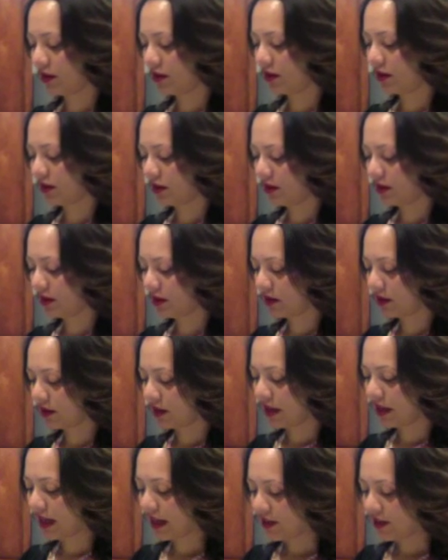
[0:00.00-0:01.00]

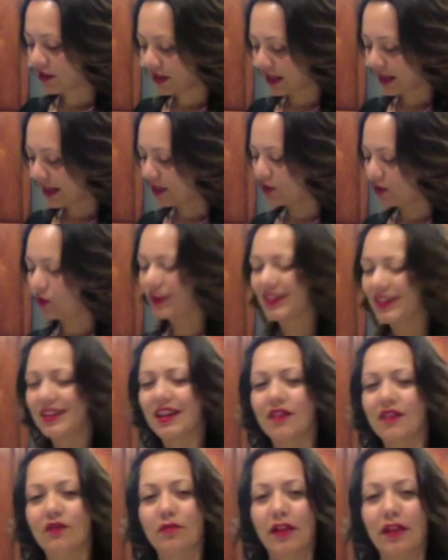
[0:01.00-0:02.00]
Now you let it do its
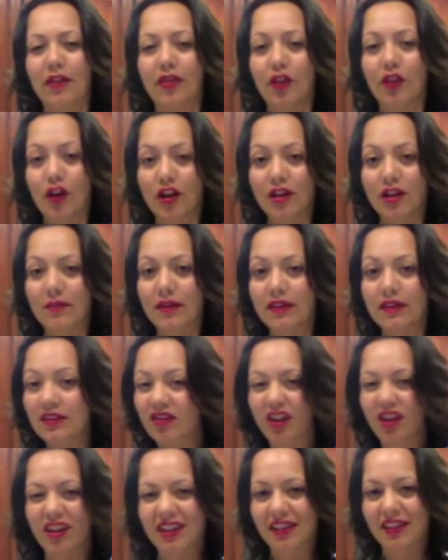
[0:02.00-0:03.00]
thing for about
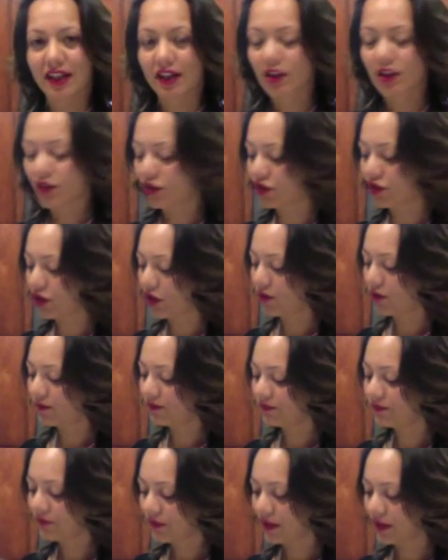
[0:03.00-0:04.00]
30 seconds or so.
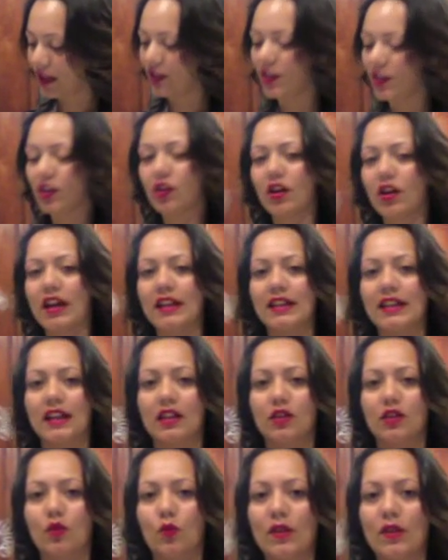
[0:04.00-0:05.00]
Then you're gonna go ahead and take a
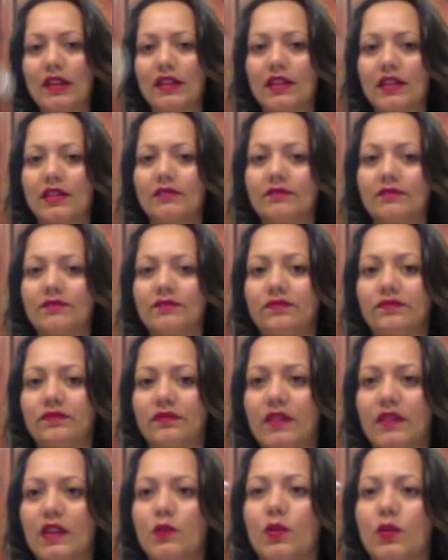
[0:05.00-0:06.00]
little whisk.
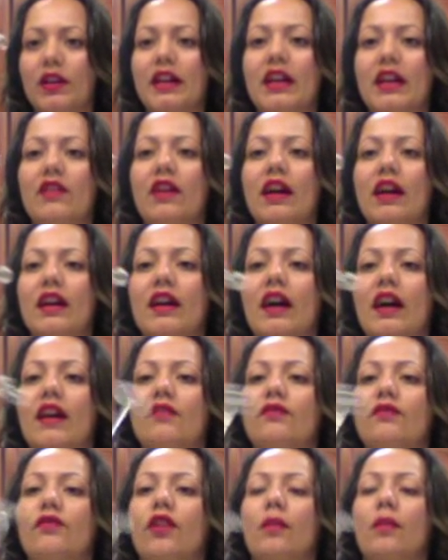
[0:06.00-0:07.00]
This one here I
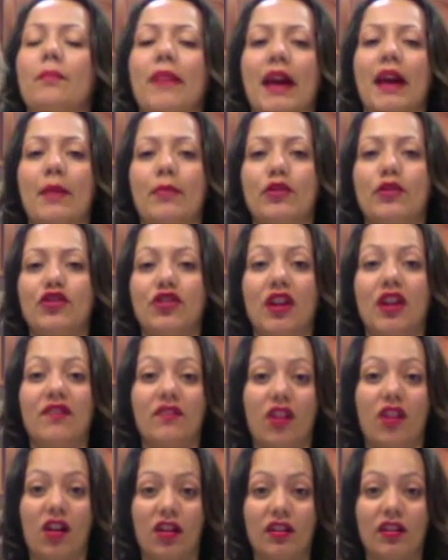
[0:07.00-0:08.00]
got from Pampered Chef
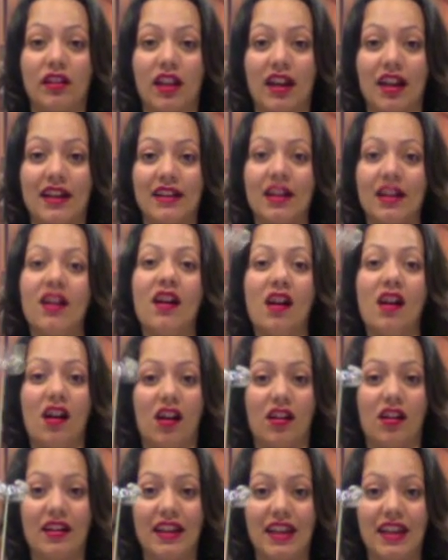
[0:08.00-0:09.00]
online
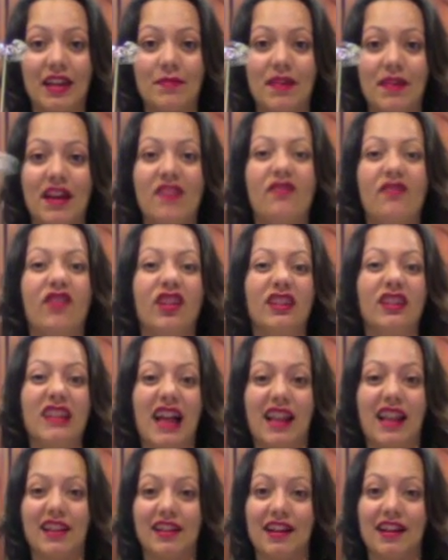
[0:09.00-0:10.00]
on eBay for
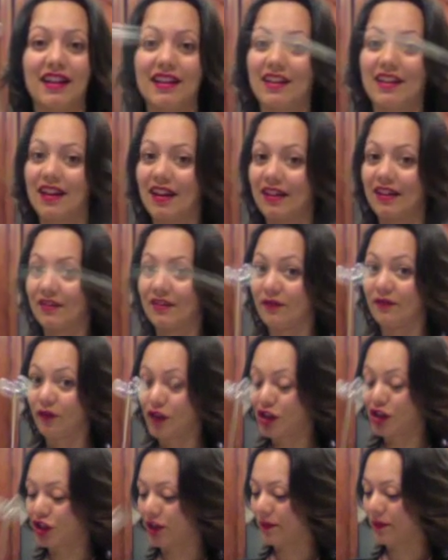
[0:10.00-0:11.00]
$1.99, free
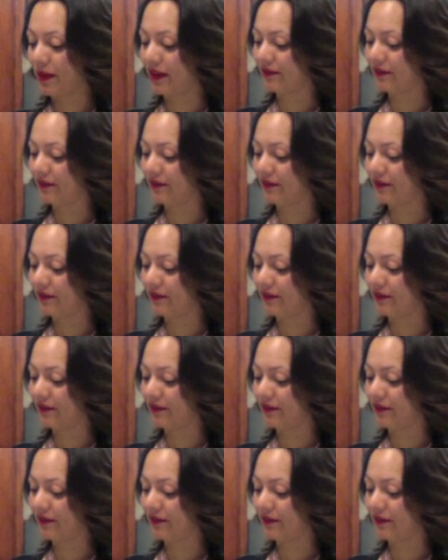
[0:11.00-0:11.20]
shipping.